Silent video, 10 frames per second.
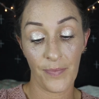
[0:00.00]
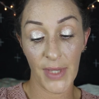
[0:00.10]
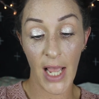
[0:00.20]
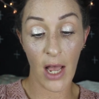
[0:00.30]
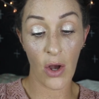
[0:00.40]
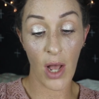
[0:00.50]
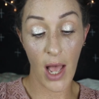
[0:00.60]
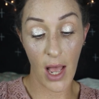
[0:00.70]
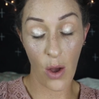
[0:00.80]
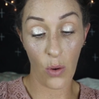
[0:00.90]
Now,
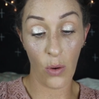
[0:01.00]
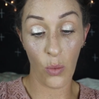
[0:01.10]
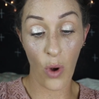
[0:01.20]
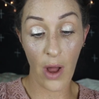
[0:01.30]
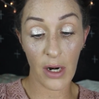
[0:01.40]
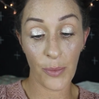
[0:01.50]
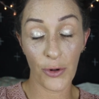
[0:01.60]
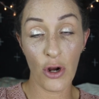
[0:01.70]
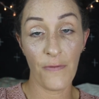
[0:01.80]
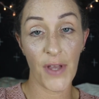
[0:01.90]

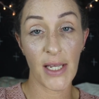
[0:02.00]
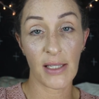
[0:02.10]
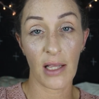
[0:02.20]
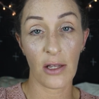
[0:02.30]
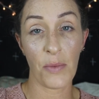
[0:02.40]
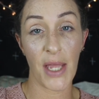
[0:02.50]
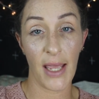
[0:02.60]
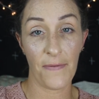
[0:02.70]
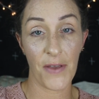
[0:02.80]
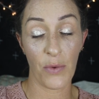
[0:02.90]
waterproof is a little bit
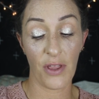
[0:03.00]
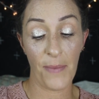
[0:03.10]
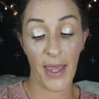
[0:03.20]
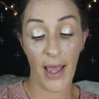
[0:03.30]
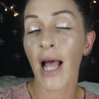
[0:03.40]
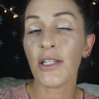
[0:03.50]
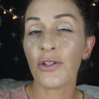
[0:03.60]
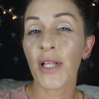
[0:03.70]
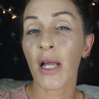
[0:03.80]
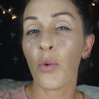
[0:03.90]
iffy with me. I
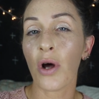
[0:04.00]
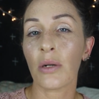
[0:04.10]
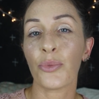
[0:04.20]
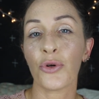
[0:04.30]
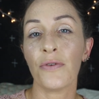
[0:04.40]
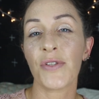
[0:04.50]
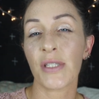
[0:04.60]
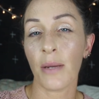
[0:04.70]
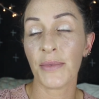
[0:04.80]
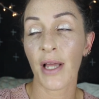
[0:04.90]
do like waterproof
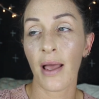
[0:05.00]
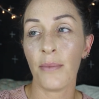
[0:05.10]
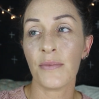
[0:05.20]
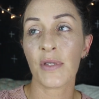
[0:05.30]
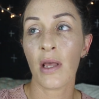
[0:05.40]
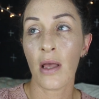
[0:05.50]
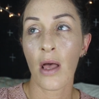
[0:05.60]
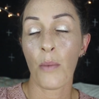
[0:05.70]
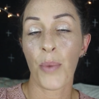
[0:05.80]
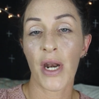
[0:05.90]
sometimes,
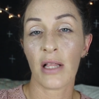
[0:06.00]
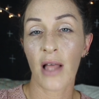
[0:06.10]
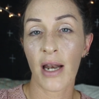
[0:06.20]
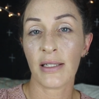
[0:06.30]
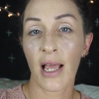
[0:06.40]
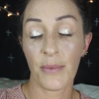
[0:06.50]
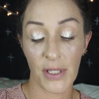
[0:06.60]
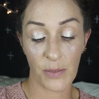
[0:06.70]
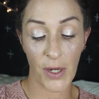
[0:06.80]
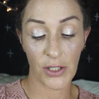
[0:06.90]
but a lot of times,
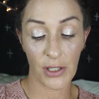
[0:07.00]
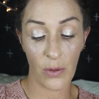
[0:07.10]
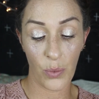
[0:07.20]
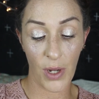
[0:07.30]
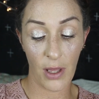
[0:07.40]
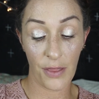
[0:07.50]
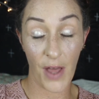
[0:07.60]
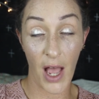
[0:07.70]
especially with